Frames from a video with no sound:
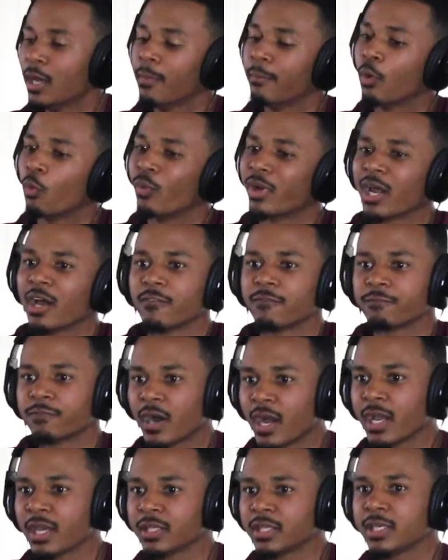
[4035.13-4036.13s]
But when I
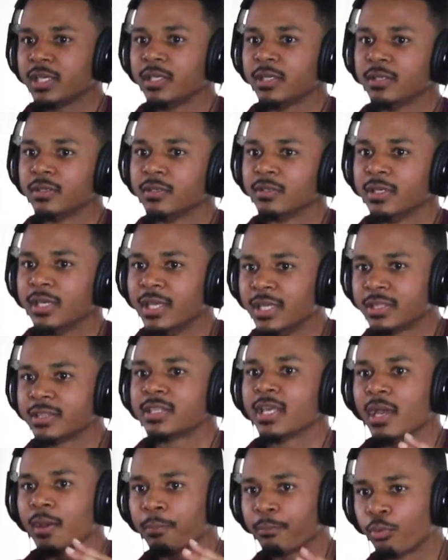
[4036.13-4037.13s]
finally
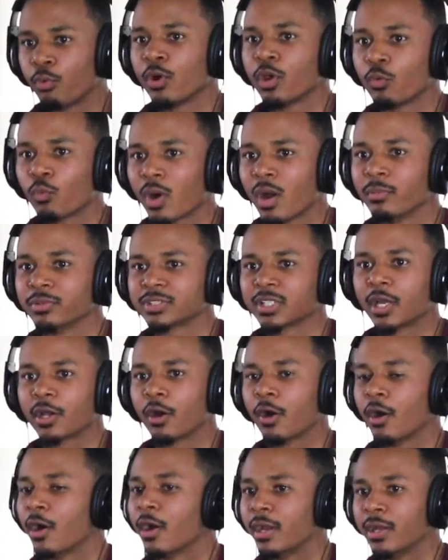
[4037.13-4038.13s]
hit that point where I was
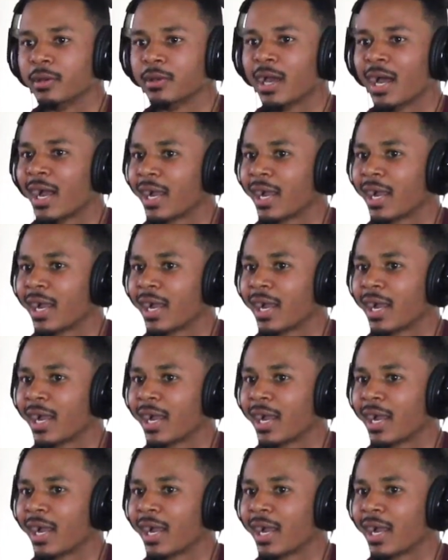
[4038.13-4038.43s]
like, all right,